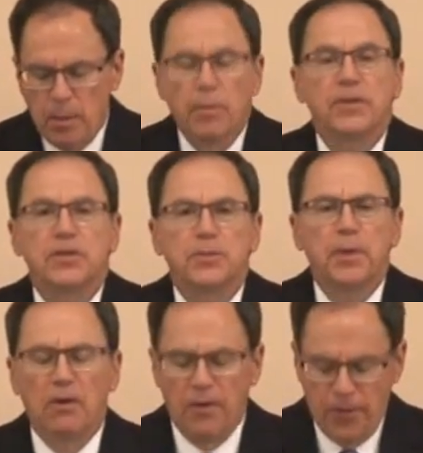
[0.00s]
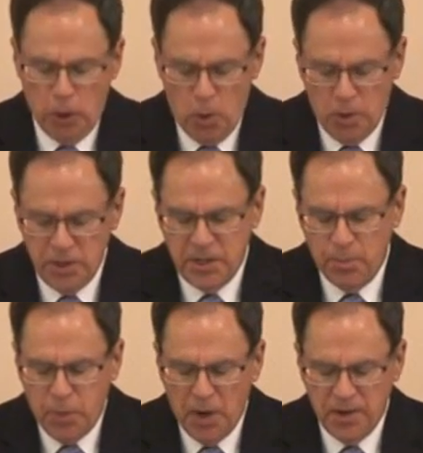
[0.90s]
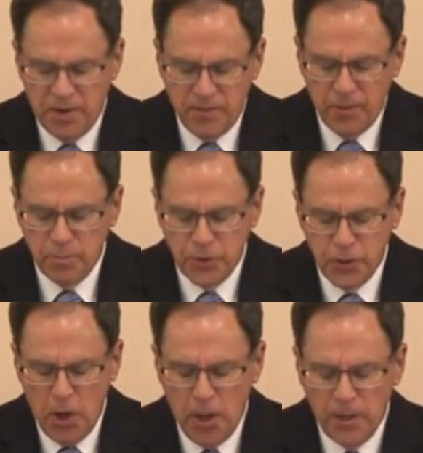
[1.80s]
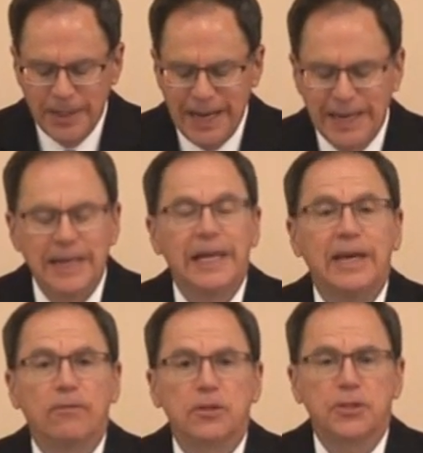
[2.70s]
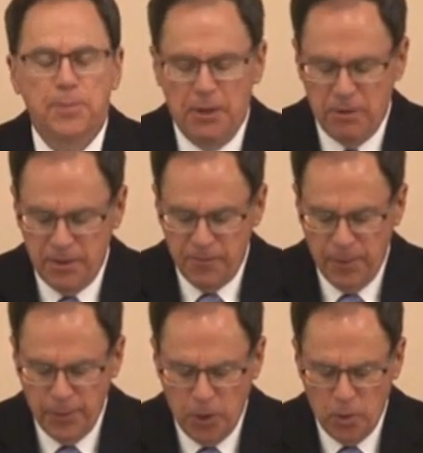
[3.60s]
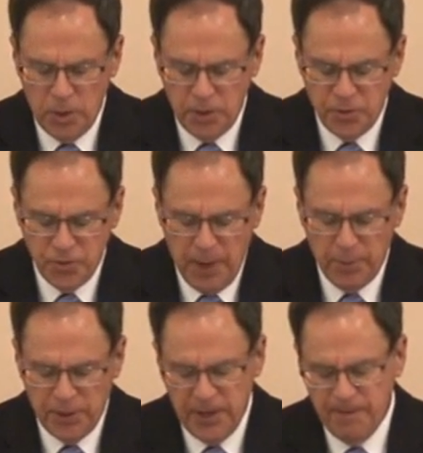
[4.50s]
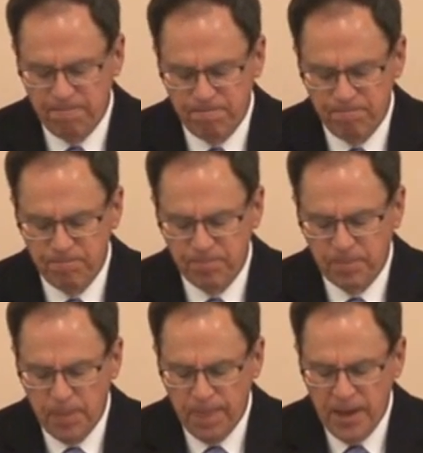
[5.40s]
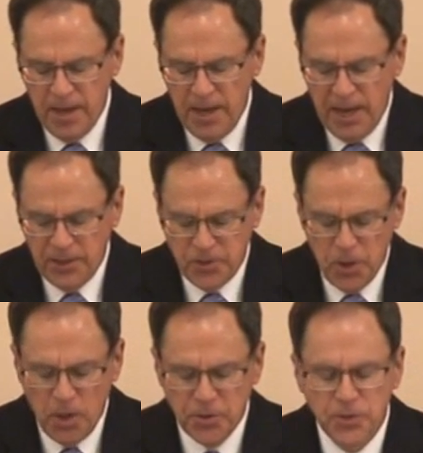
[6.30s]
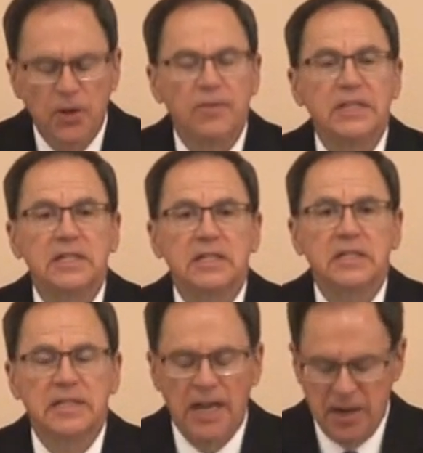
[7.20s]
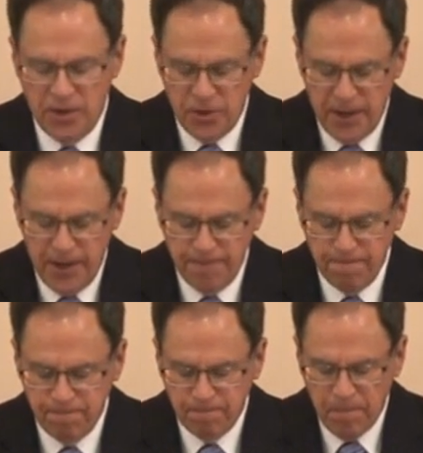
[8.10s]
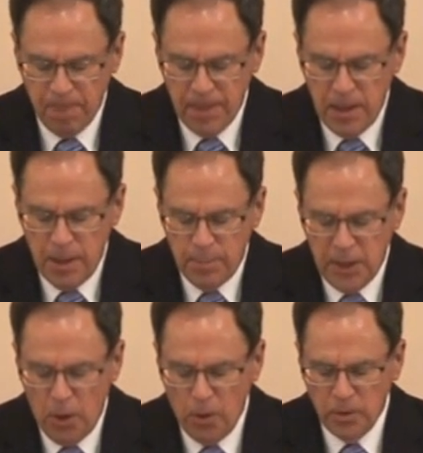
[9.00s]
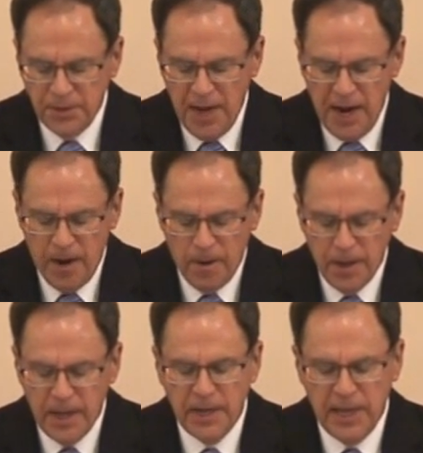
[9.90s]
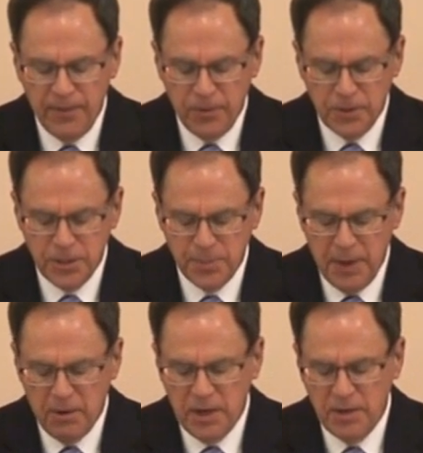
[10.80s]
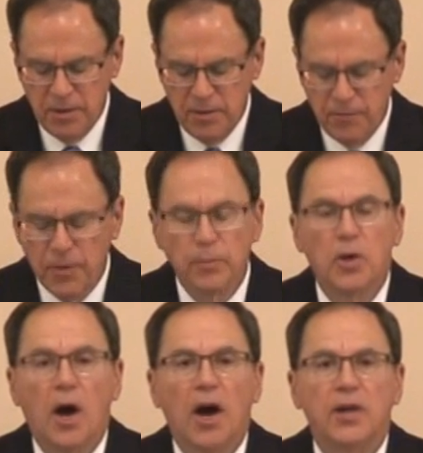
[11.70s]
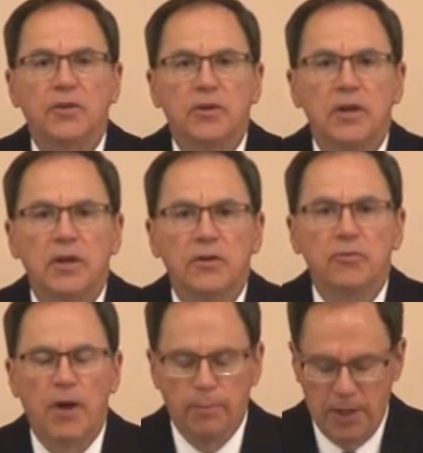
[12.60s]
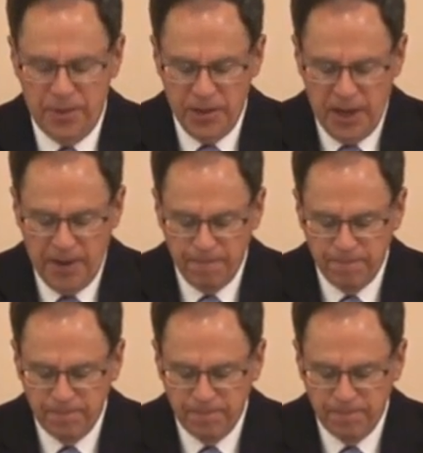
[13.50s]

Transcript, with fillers: But the Spirit of the Lord departed from Saul, and an evil spirit from the Lord troubled him. And Saul's servants said unto him, Behold now, an evil spirit from God troubleth thee